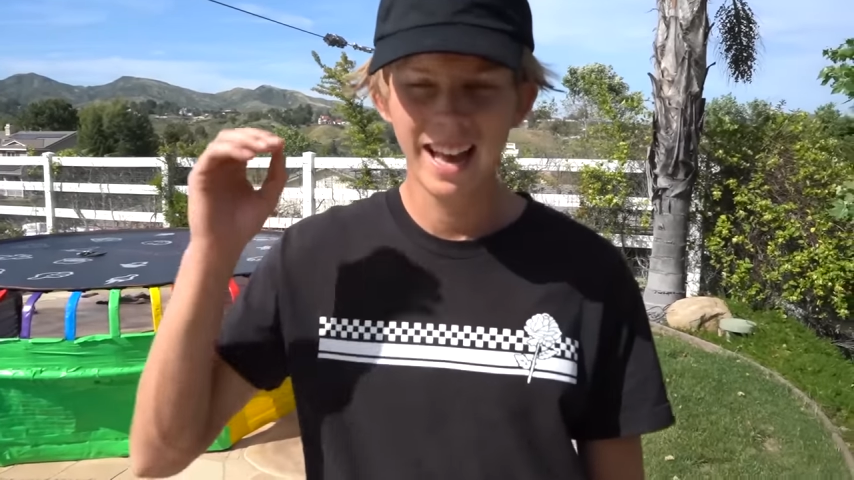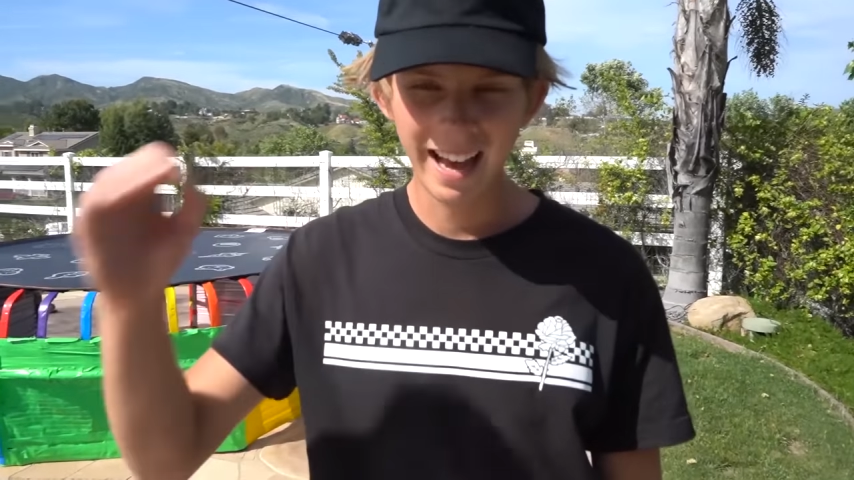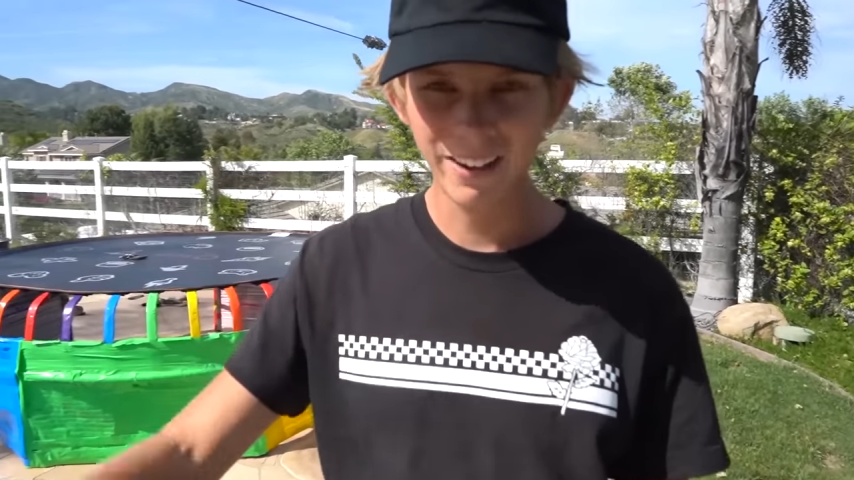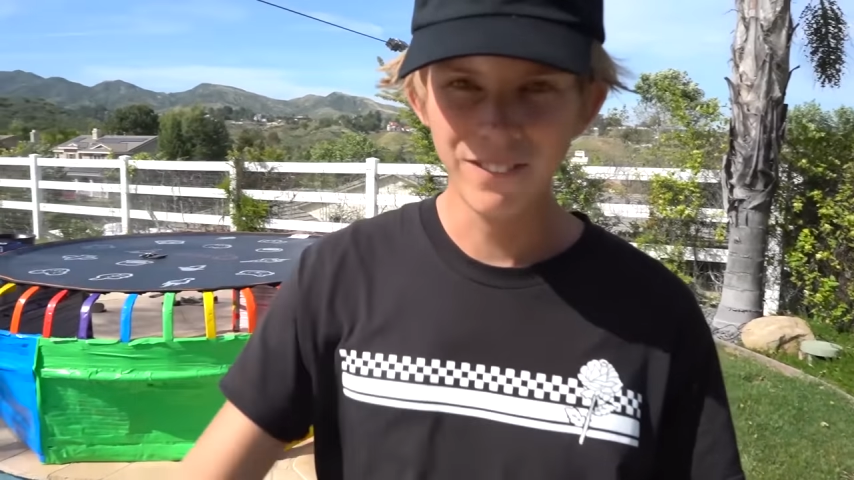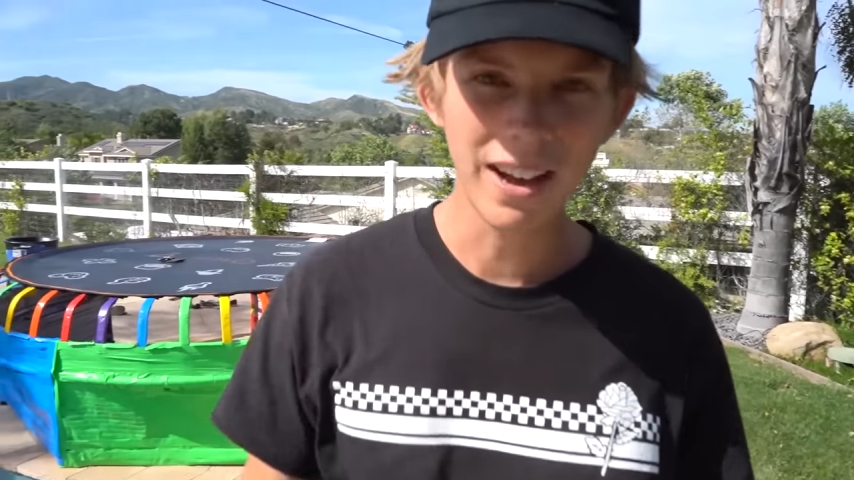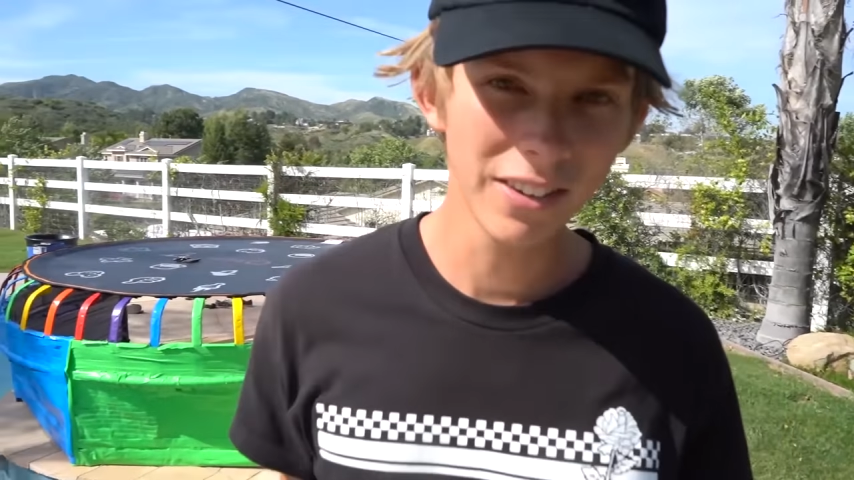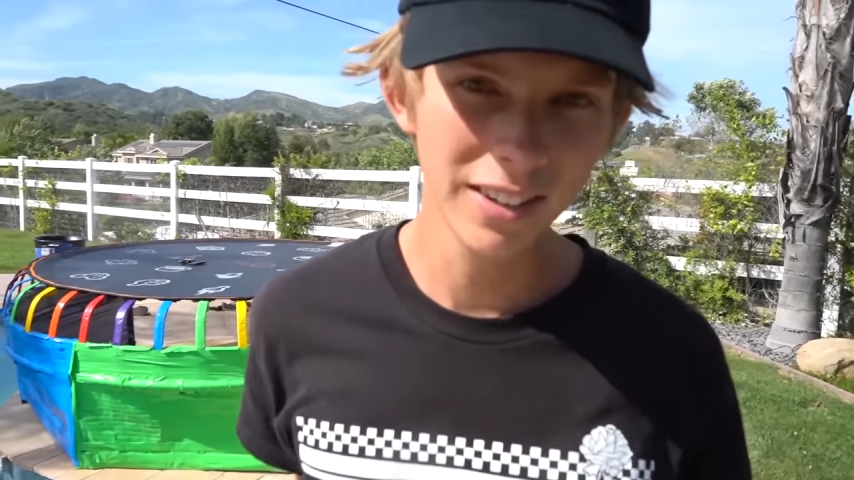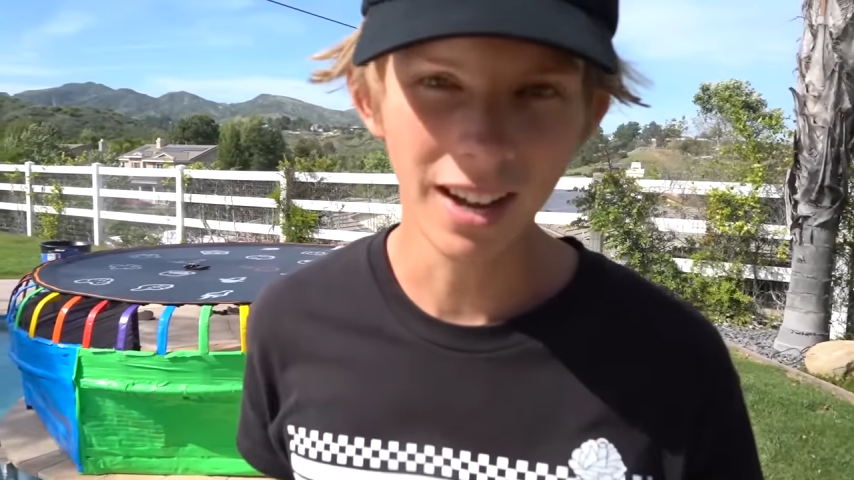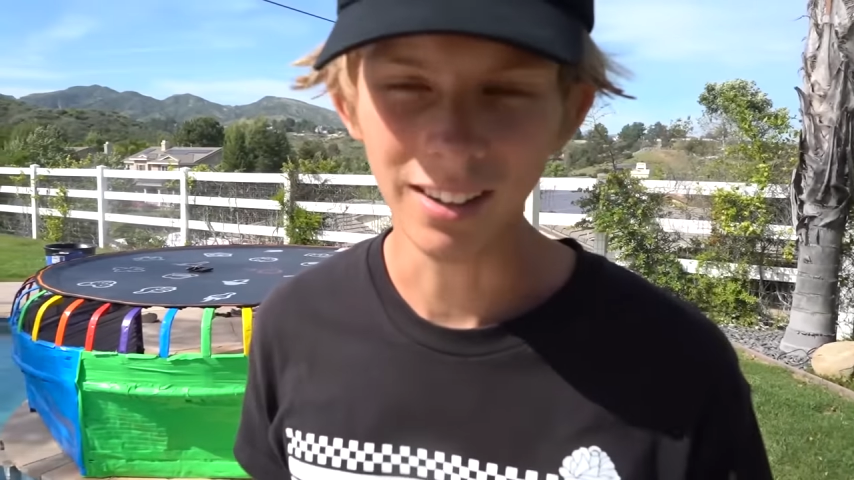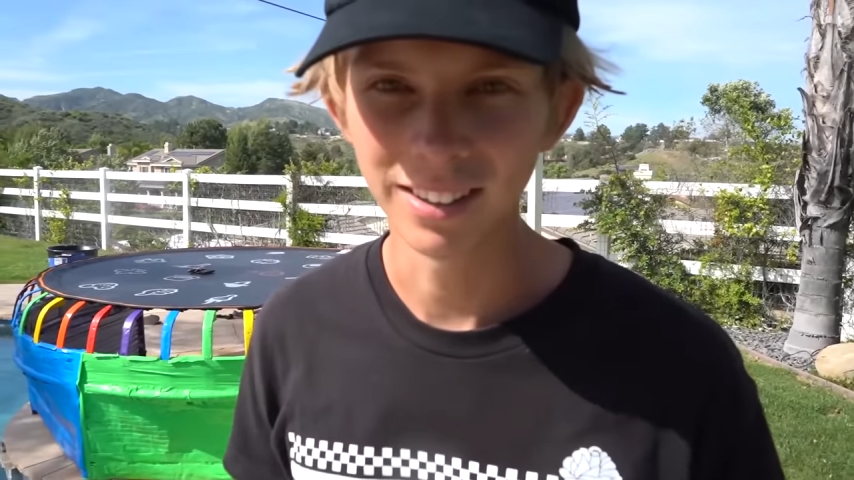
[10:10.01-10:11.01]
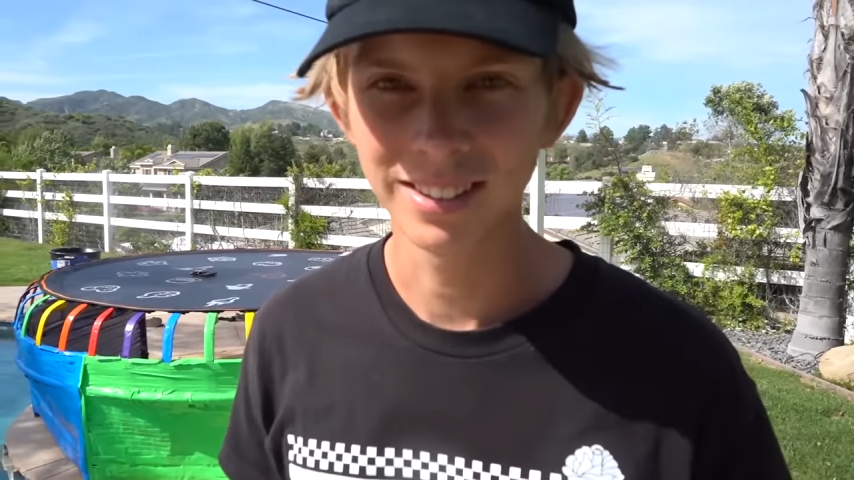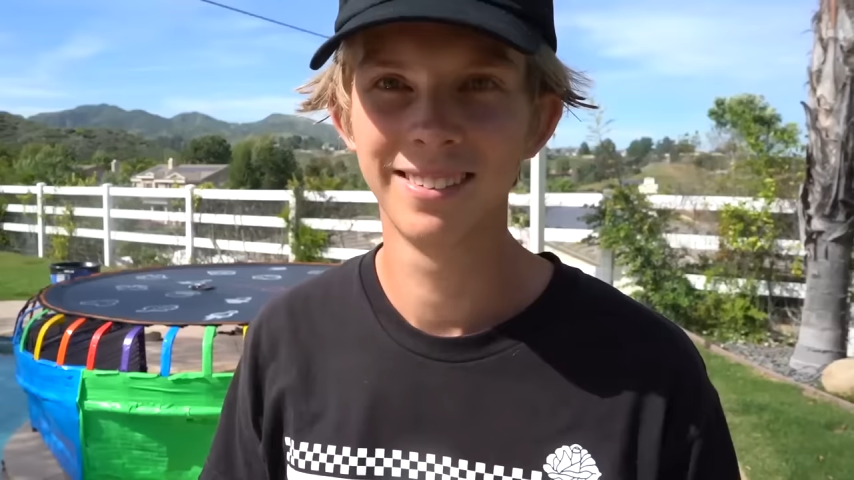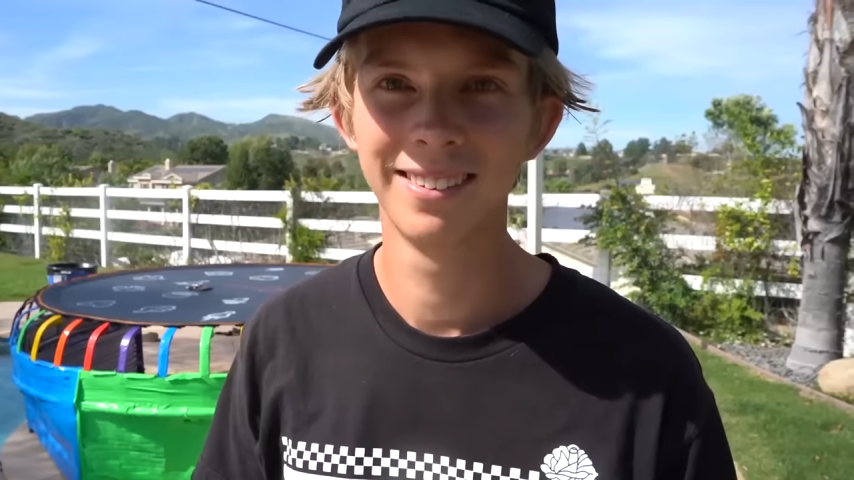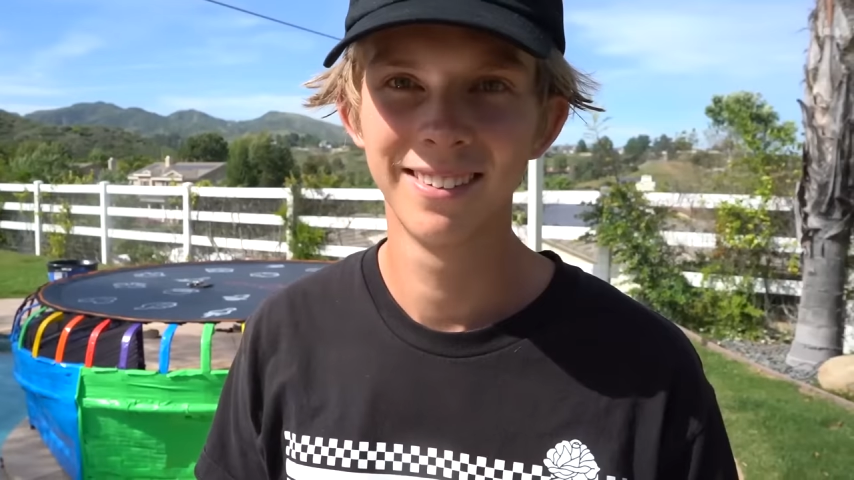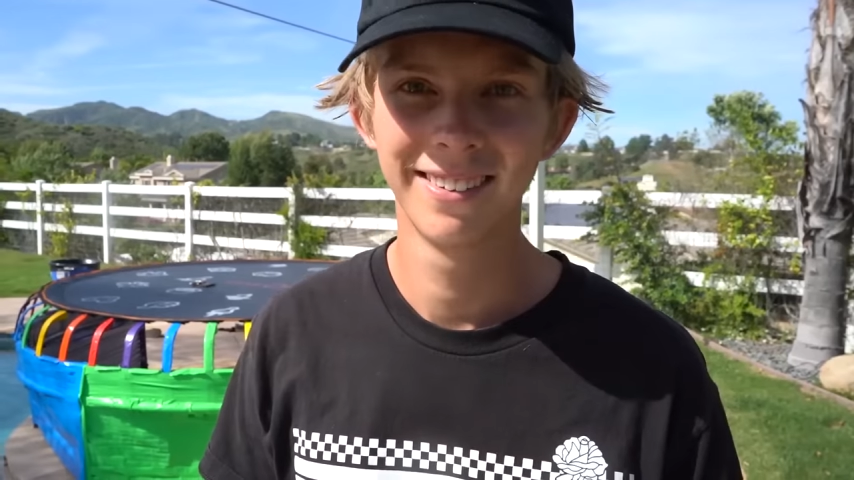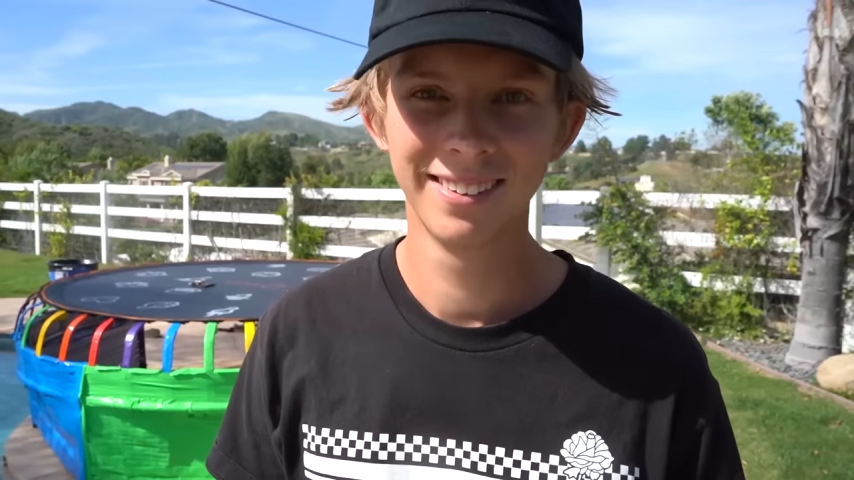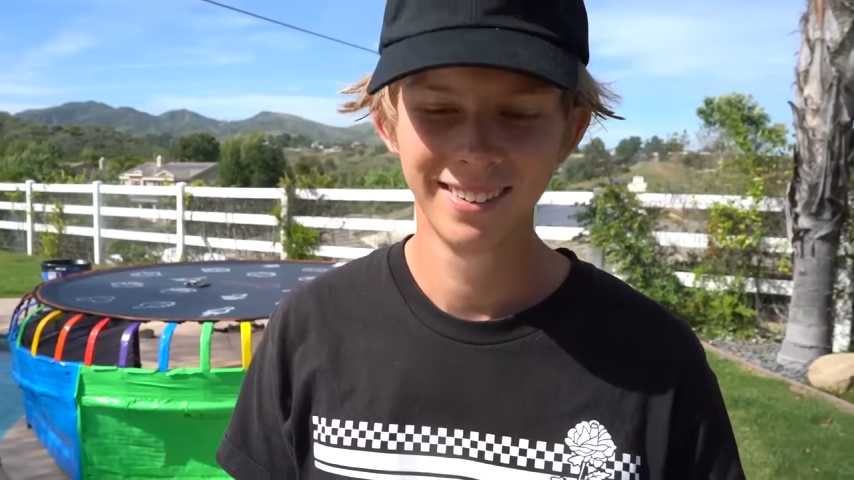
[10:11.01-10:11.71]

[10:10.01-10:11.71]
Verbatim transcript: and five hundred dollars. five hundred